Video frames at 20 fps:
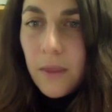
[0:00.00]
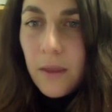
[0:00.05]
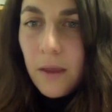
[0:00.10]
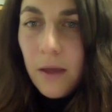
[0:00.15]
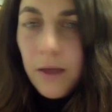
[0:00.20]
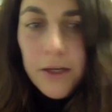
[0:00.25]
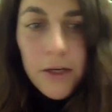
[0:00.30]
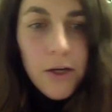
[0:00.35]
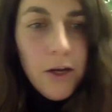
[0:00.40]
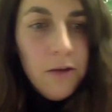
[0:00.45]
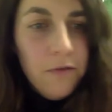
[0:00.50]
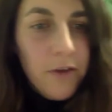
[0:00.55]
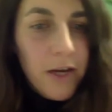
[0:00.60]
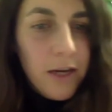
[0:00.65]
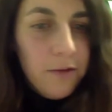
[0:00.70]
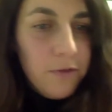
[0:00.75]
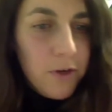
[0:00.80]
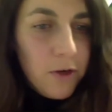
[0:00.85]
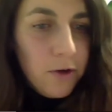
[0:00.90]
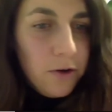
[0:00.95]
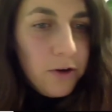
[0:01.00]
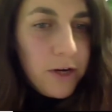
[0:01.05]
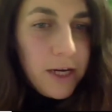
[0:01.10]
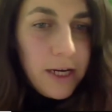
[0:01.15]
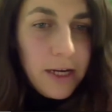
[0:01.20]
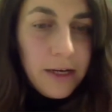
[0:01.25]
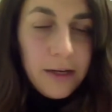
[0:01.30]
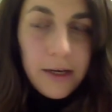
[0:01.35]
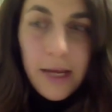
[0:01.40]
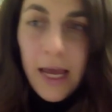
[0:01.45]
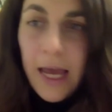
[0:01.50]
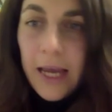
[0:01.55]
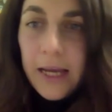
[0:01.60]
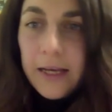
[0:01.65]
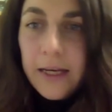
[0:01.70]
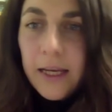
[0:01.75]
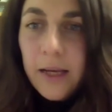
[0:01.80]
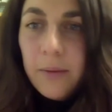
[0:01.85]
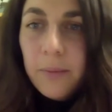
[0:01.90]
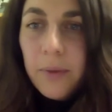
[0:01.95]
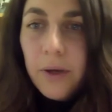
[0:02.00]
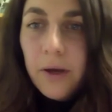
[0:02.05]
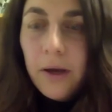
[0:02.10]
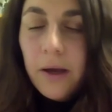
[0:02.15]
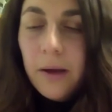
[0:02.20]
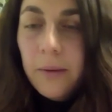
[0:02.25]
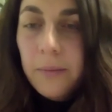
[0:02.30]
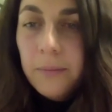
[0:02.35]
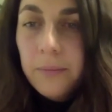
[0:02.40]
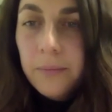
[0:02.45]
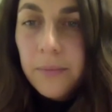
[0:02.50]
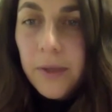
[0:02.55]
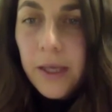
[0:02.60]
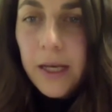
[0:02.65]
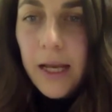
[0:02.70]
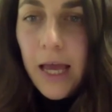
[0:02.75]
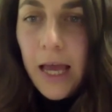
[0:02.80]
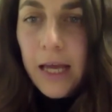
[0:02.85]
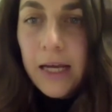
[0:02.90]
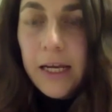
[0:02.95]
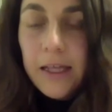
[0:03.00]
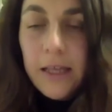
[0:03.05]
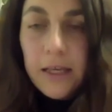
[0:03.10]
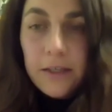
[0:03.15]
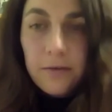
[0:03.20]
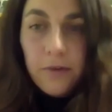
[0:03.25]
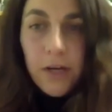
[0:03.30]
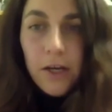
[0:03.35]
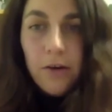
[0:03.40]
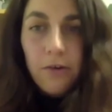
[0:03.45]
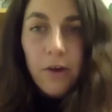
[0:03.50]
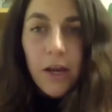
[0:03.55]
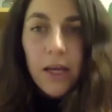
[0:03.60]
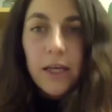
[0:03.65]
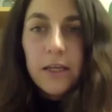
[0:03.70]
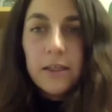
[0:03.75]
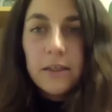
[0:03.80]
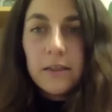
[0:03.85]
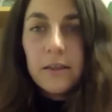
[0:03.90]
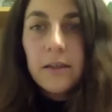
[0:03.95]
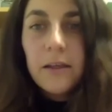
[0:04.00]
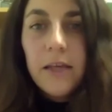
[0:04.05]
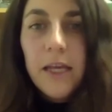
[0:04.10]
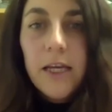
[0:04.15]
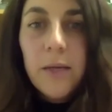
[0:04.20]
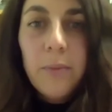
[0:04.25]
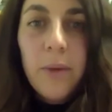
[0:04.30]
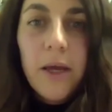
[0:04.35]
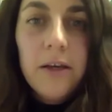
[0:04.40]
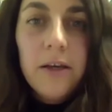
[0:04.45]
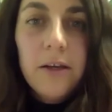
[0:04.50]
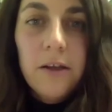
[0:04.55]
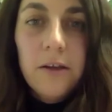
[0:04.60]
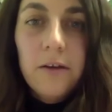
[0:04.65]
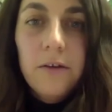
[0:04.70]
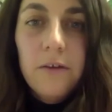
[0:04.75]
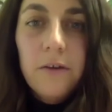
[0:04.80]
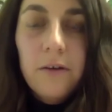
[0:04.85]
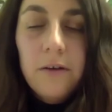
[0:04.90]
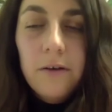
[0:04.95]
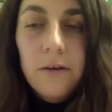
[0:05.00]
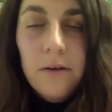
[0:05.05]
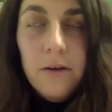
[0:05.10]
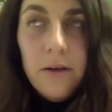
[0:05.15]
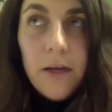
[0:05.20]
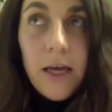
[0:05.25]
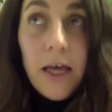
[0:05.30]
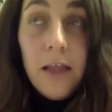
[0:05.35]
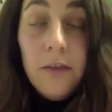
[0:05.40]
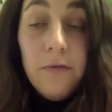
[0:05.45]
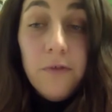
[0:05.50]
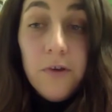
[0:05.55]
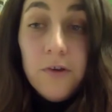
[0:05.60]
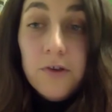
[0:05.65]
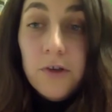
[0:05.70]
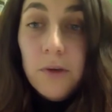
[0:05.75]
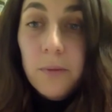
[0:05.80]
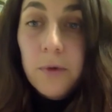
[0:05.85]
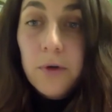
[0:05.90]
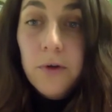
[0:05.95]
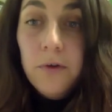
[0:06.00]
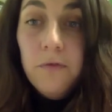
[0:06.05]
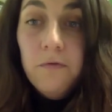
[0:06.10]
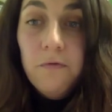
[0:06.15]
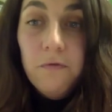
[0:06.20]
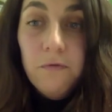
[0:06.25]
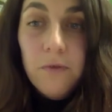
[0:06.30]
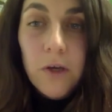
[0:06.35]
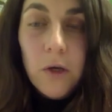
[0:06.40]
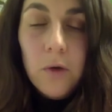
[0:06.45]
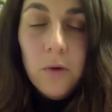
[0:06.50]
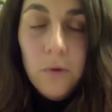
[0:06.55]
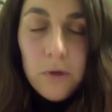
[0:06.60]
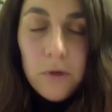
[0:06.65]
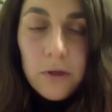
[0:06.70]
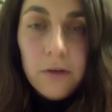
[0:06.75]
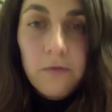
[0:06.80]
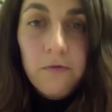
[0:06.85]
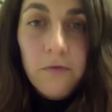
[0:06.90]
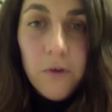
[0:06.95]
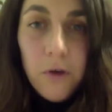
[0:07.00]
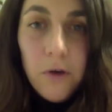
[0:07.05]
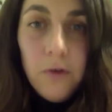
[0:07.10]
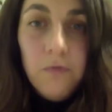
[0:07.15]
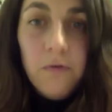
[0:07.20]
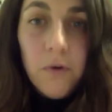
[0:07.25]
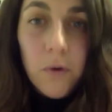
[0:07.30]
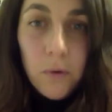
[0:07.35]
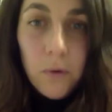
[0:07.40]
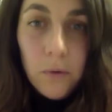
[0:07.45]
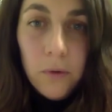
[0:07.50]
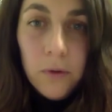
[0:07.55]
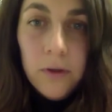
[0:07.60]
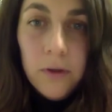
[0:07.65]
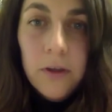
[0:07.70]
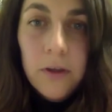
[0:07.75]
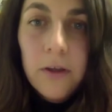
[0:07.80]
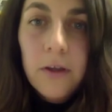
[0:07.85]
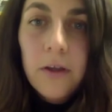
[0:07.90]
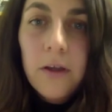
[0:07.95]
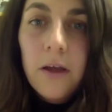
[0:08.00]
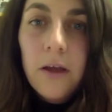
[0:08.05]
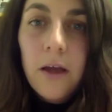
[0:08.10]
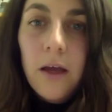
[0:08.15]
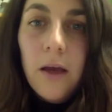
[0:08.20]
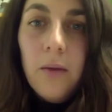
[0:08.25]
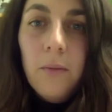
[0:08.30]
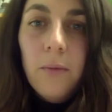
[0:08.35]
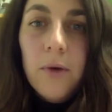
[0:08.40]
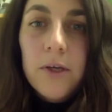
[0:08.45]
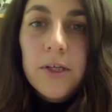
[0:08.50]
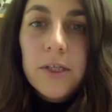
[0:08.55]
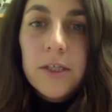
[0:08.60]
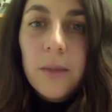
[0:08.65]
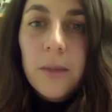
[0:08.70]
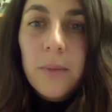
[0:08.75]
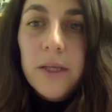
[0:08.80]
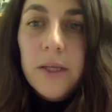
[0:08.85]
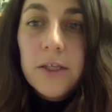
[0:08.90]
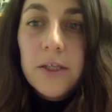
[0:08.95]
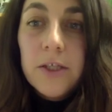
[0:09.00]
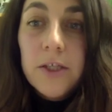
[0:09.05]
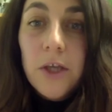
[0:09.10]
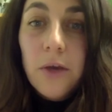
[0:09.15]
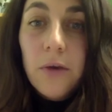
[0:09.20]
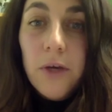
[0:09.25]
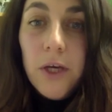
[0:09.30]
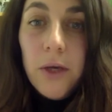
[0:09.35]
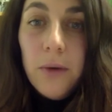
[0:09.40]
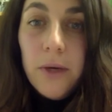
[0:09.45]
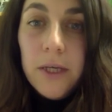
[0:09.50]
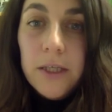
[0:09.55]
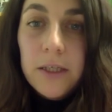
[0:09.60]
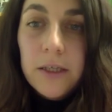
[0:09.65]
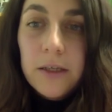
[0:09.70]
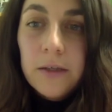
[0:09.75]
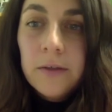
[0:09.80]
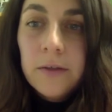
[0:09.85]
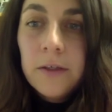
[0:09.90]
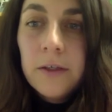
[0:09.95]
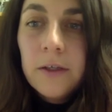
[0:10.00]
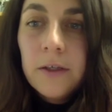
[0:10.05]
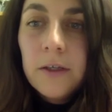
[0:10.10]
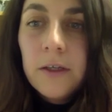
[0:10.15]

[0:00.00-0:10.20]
I don't know if any of you are in Hackney, but um, in Hackney there's a really great independent health food shop called, called Food for All, um, which is up in Stoke Newington.